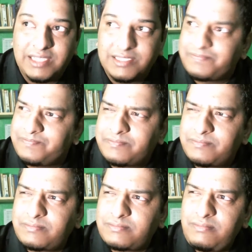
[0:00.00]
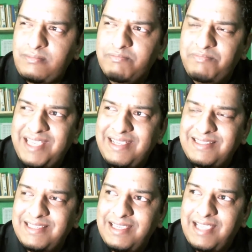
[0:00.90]
as
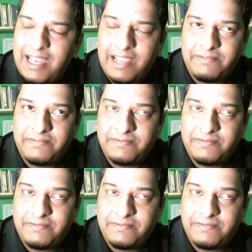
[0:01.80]
BDNF,